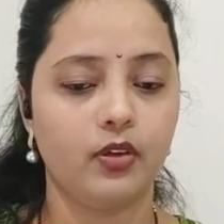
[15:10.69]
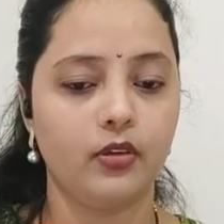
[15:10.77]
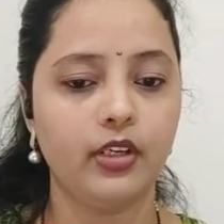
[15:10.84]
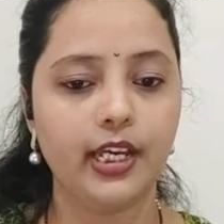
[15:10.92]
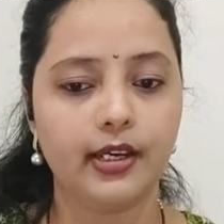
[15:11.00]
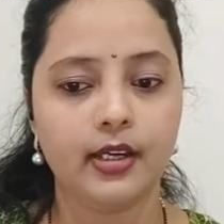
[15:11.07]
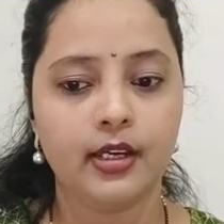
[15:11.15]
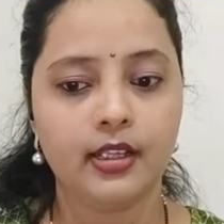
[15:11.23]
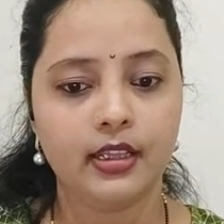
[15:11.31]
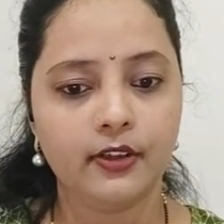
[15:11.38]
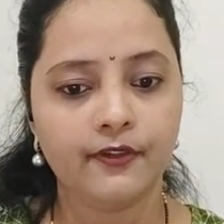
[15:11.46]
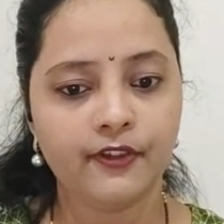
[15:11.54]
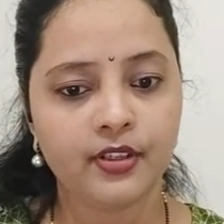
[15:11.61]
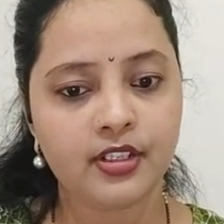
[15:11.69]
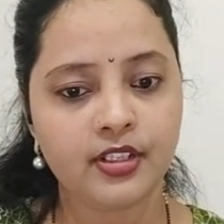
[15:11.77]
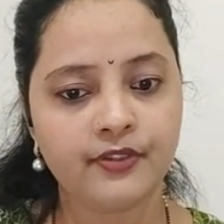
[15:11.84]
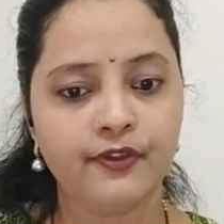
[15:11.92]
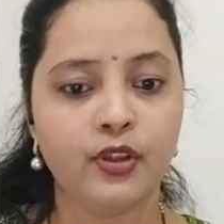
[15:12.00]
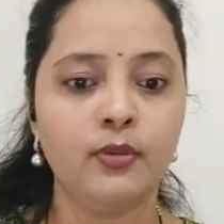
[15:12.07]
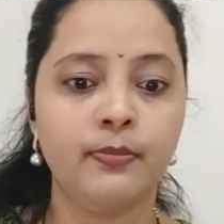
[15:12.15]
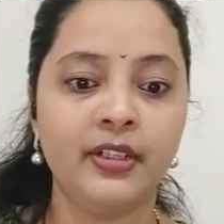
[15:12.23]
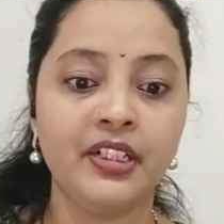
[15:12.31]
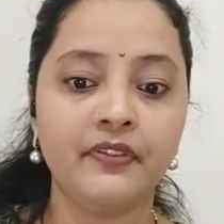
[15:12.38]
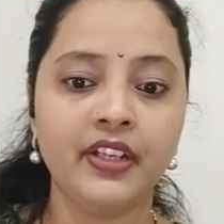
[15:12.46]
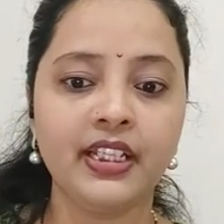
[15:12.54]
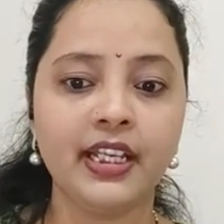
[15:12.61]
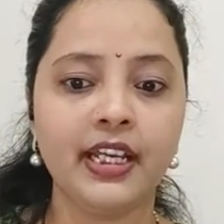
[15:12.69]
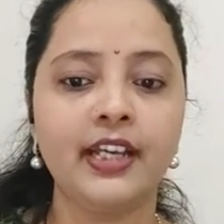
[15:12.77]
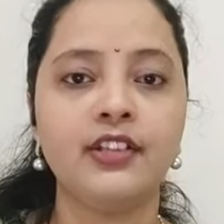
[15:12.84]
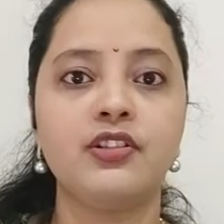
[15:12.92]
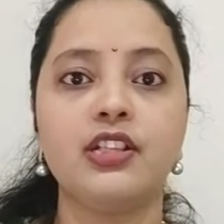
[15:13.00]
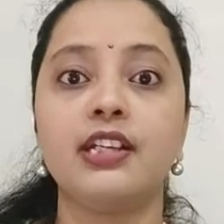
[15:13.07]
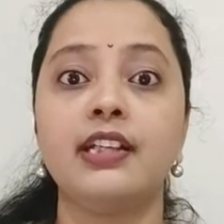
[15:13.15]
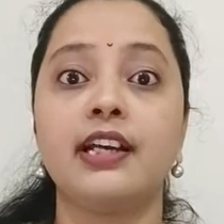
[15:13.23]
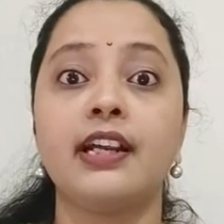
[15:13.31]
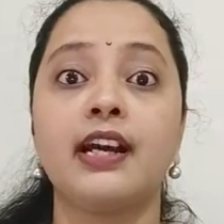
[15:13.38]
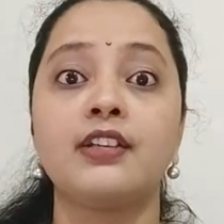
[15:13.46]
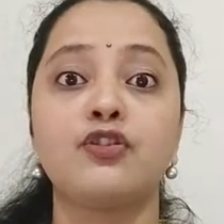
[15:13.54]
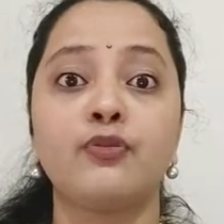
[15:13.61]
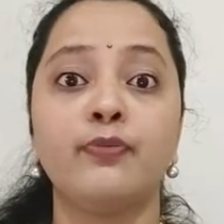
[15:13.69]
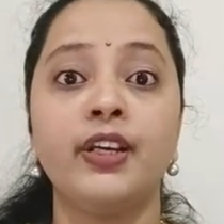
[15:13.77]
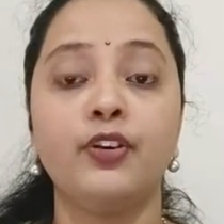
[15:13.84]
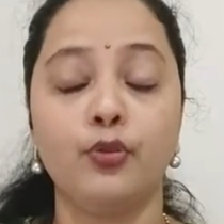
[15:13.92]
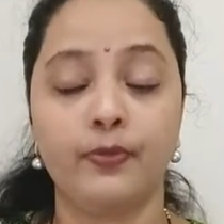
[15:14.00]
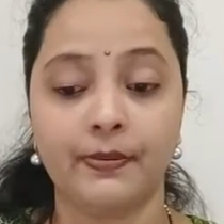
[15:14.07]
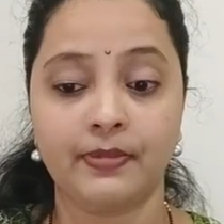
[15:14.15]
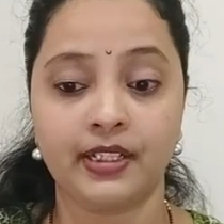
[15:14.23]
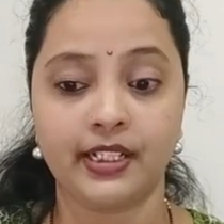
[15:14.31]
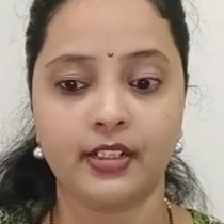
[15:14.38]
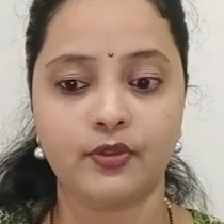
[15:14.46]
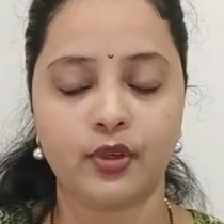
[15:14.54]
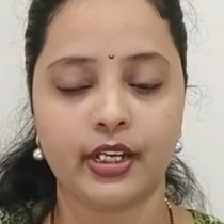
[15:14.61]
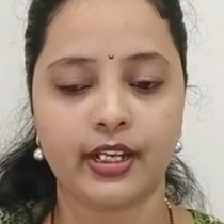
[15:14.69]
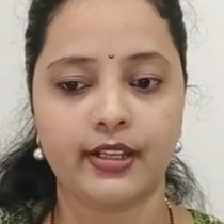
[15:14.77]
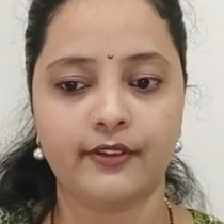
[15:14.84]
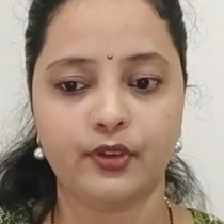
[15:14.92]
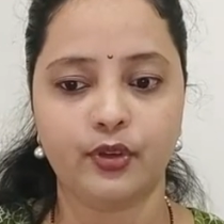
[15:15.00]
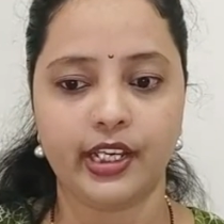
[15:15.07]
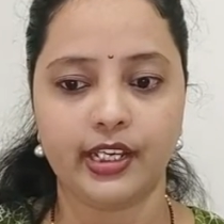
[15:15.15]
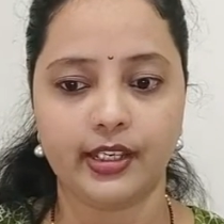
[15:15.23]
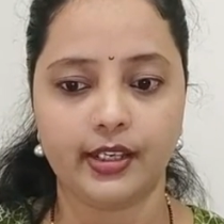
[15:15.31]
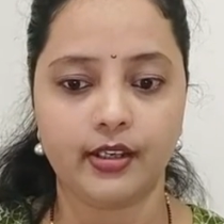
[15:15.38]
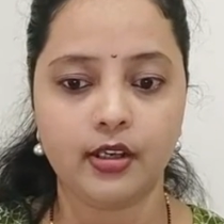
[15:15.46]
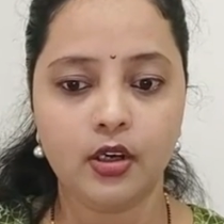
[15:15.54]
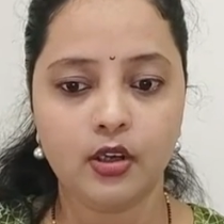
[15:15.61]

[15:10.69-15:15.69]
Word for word: Okay. Now first of all between A and G there has to be two people. That is what I will have to take care.